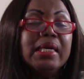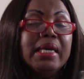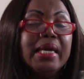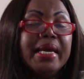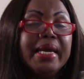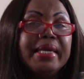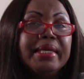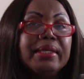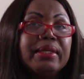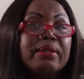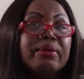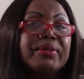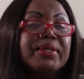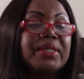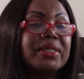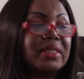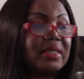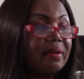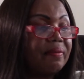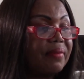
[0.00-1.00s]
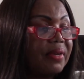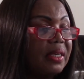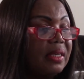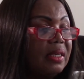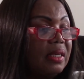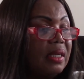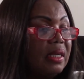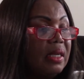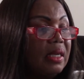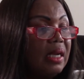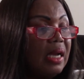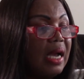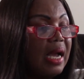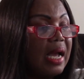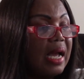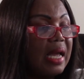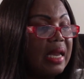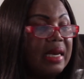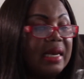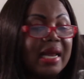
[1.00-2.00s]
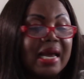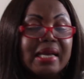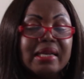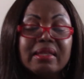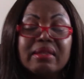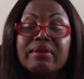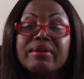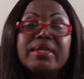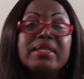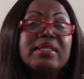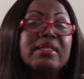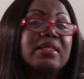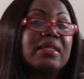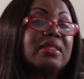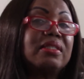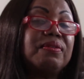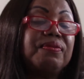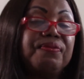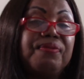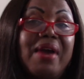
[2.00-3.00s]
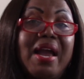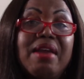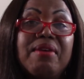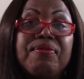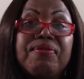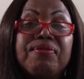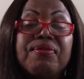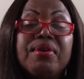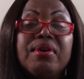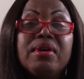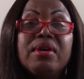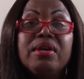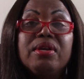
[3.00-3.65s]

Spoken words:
837-9365.